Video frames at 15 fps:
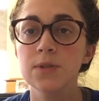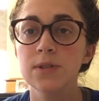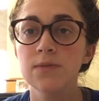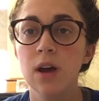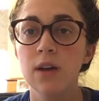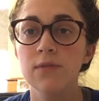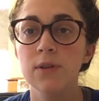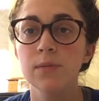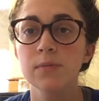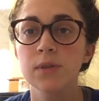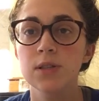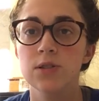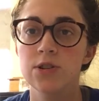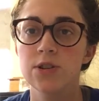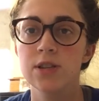of nonverbal
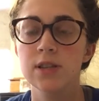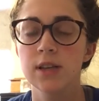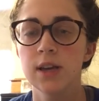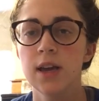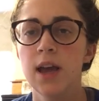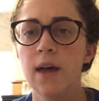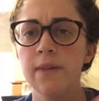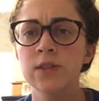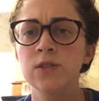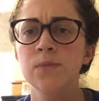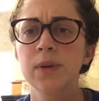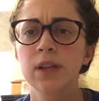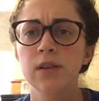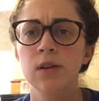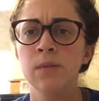messages, and these will
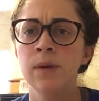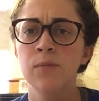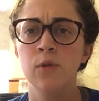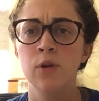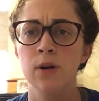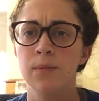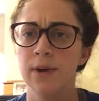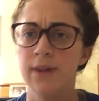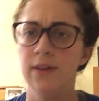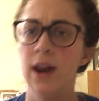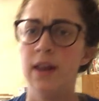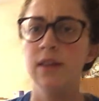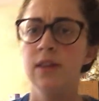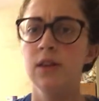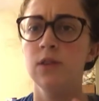be a little bit more
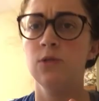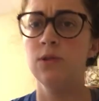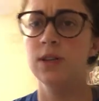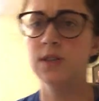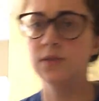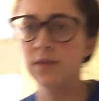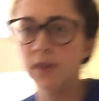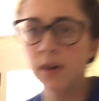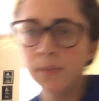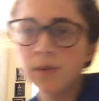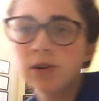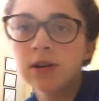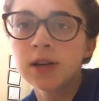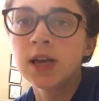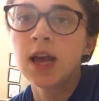abbreviated than the ones for
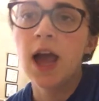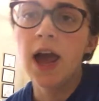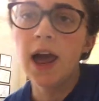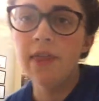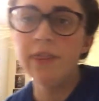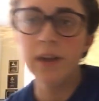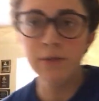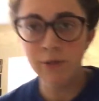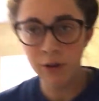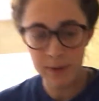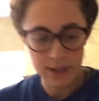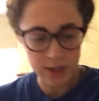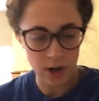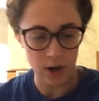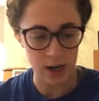verbal. And then we'll
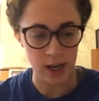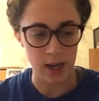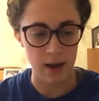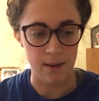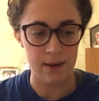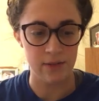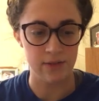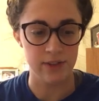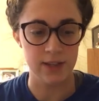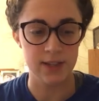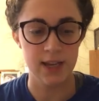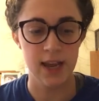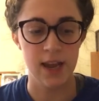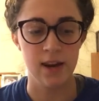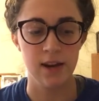be talking about the
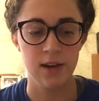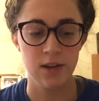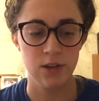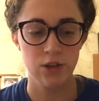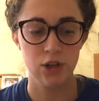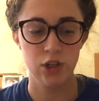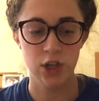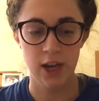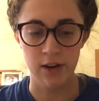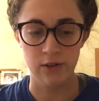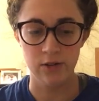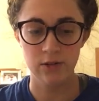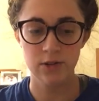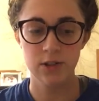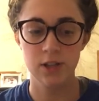10
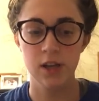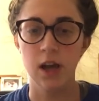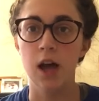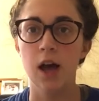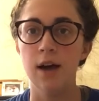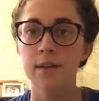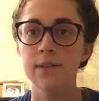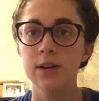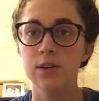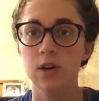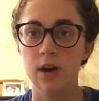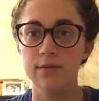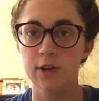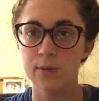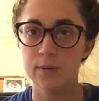channels of
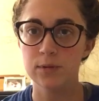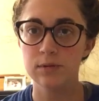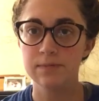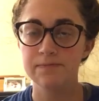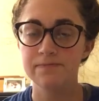nonverbal.